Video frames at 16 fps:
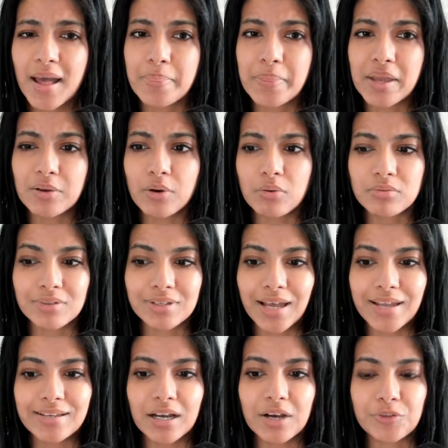They don't
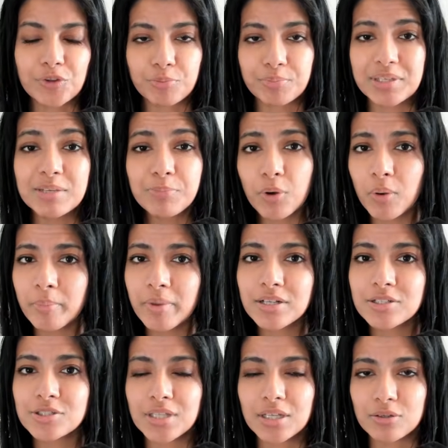like other people
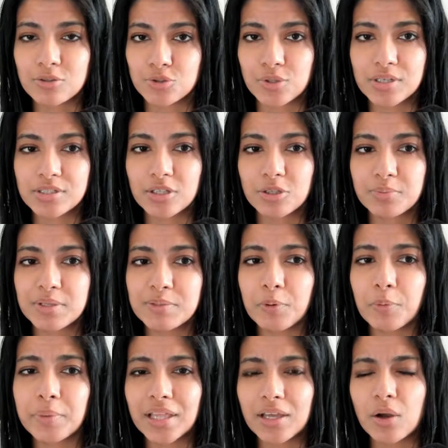much. They don't trust other
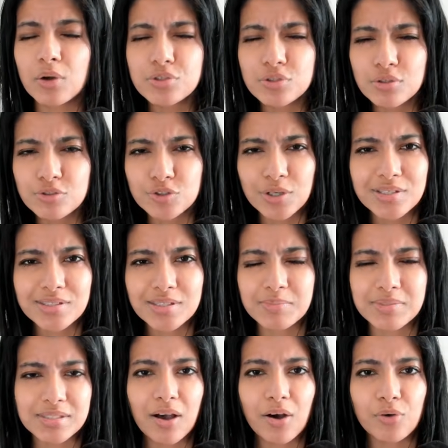people, but they also don't trust
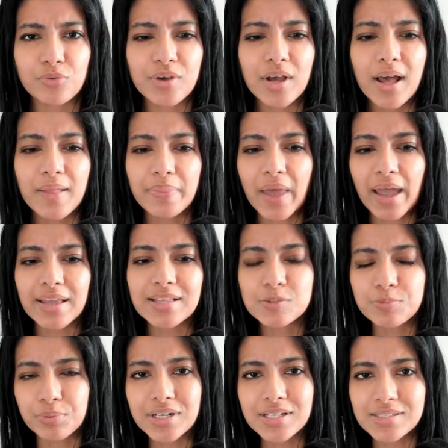themselves. That it's
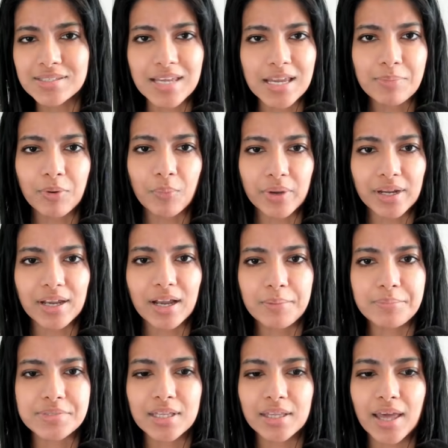pretty stable when it
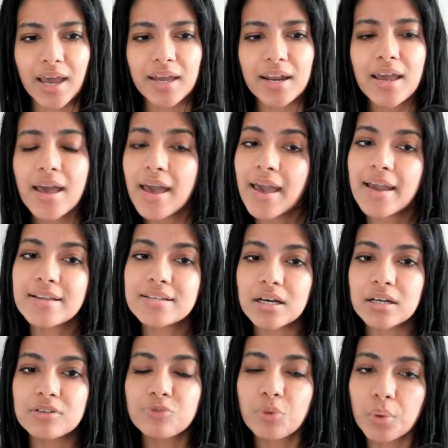comes to that. And
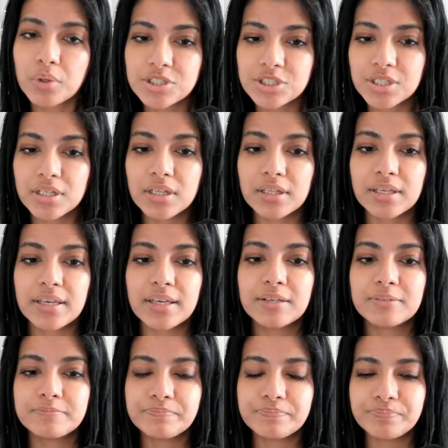
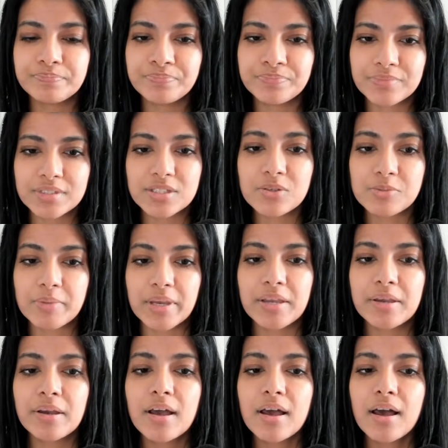unfortunately, excuse
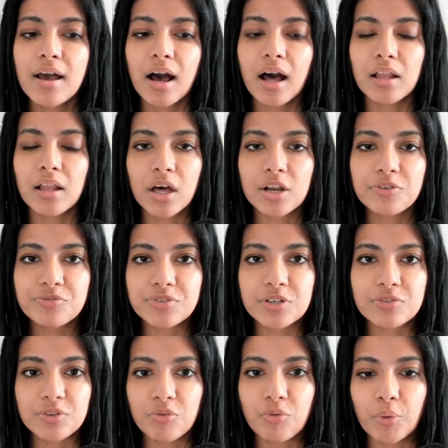me, a of
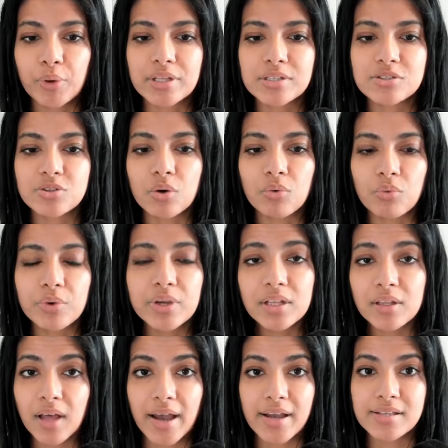fearful avoidance don't
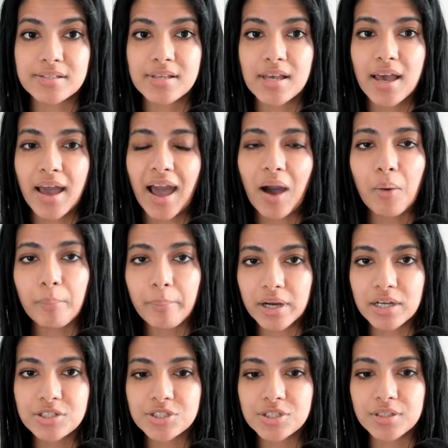realize how
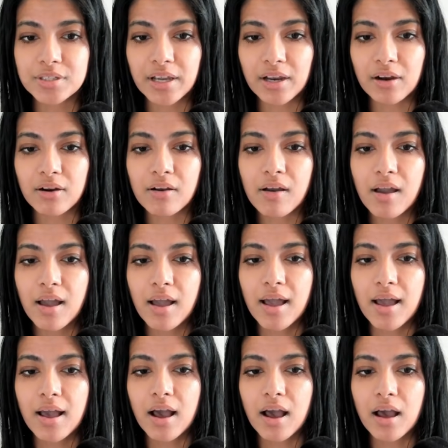much their
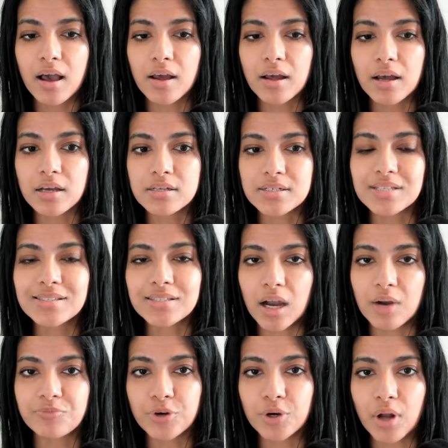
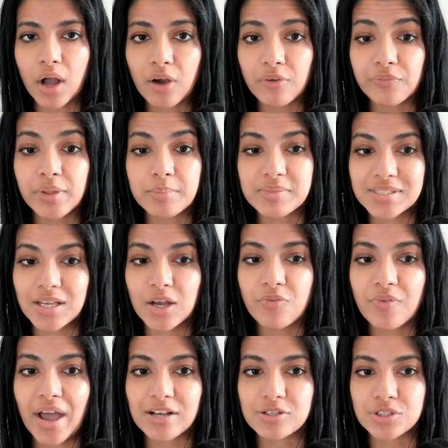discomfort of themselves
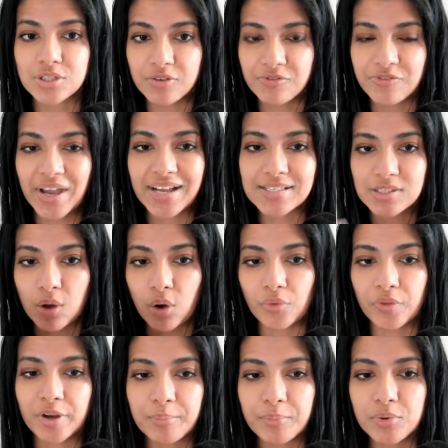actually affects all
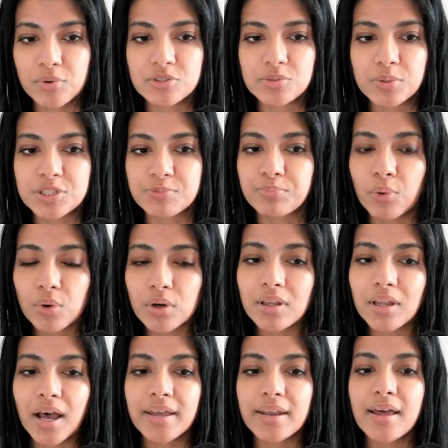their moods, which
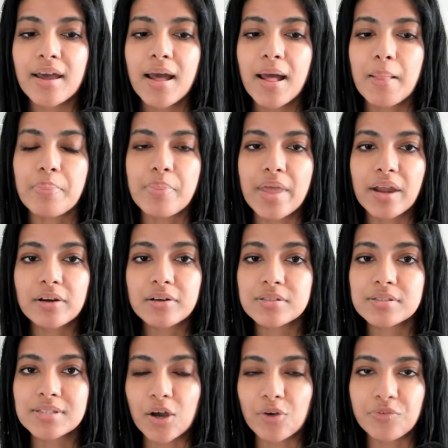borderline, their
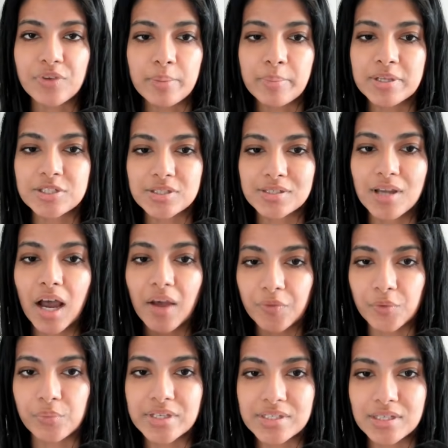self-image is not
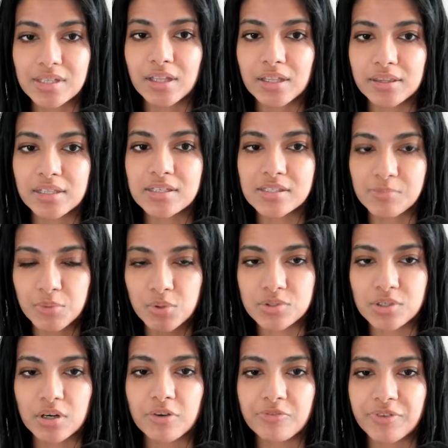the reason that these
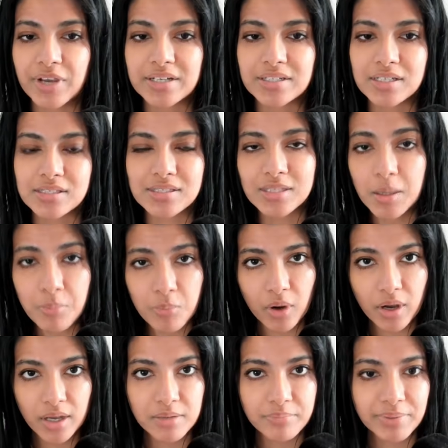moods are affected.
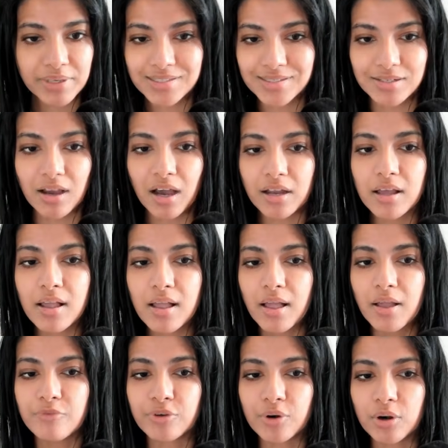Somewhat, but it's not.
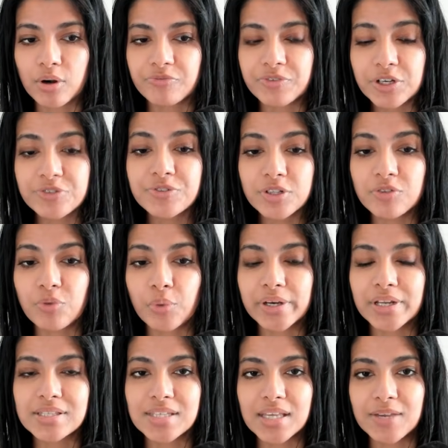For fearful
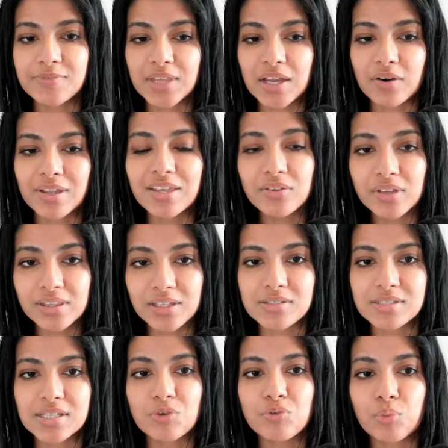avoidance, if they're healing their
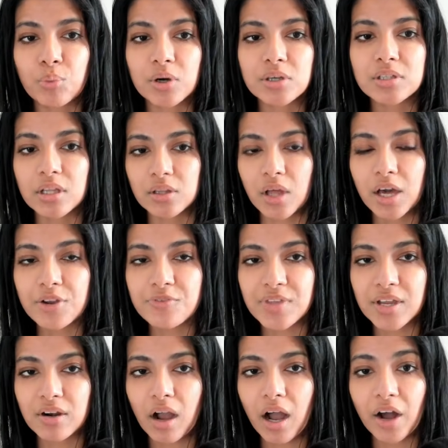self-worth, a lot of
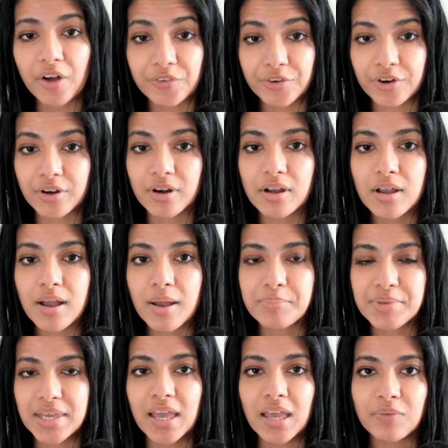their other
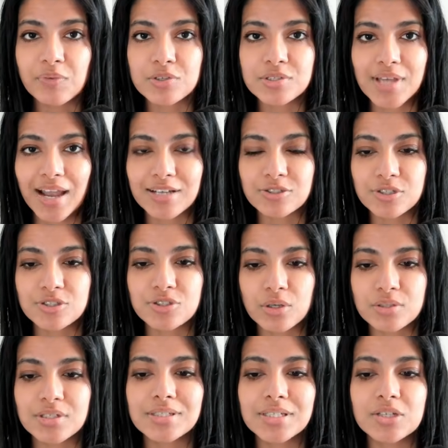behaviors actually
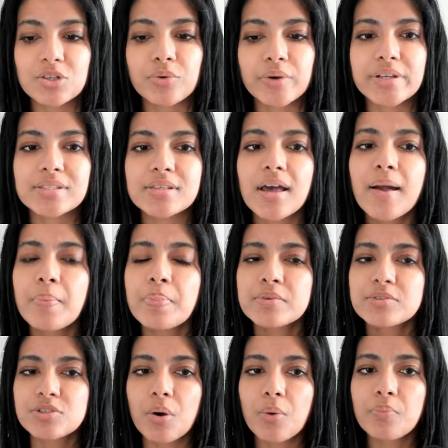start to decrease.
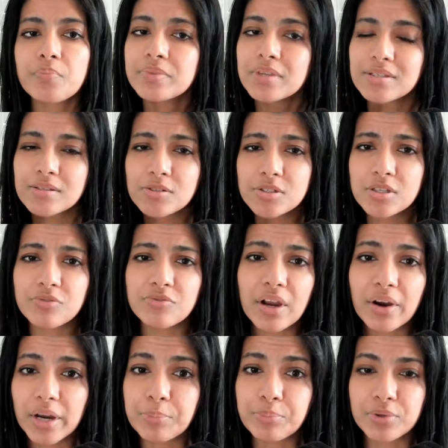So this is just a
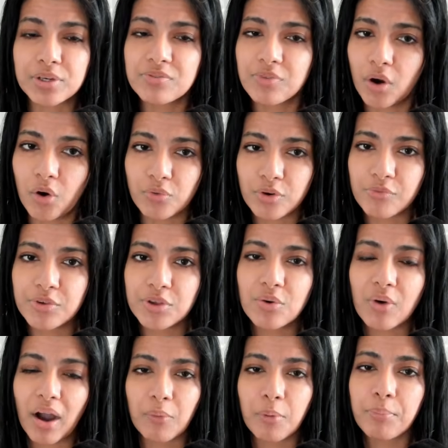very brief
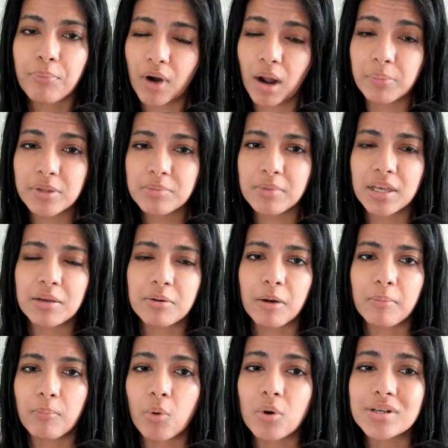overview. I will probably make a
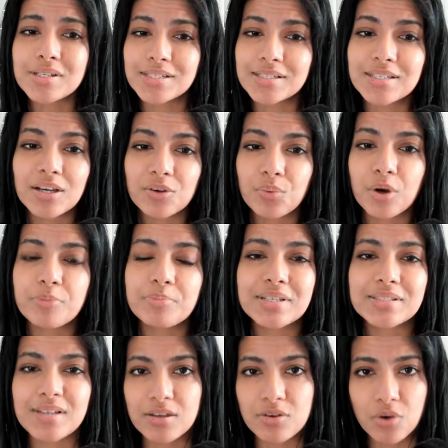more detailed one
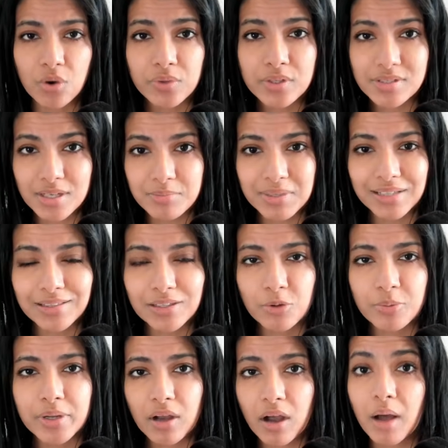because I know this can be a
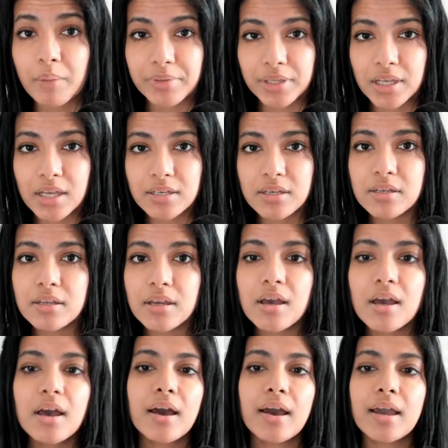little bit complicated
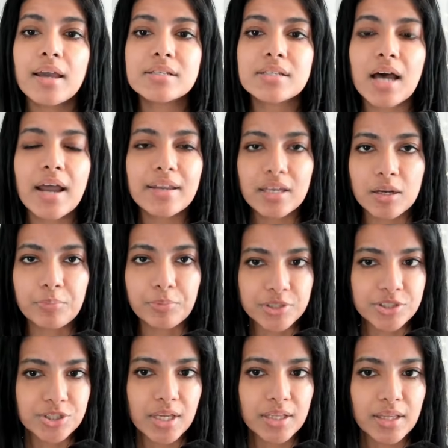and I can
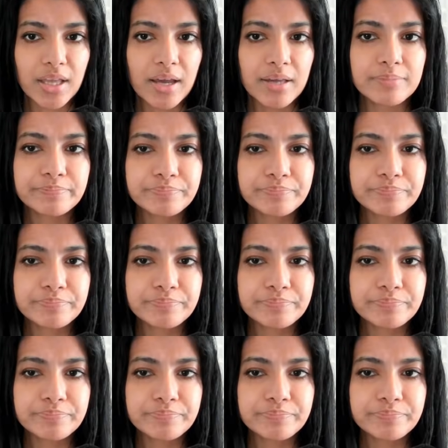appreciate that.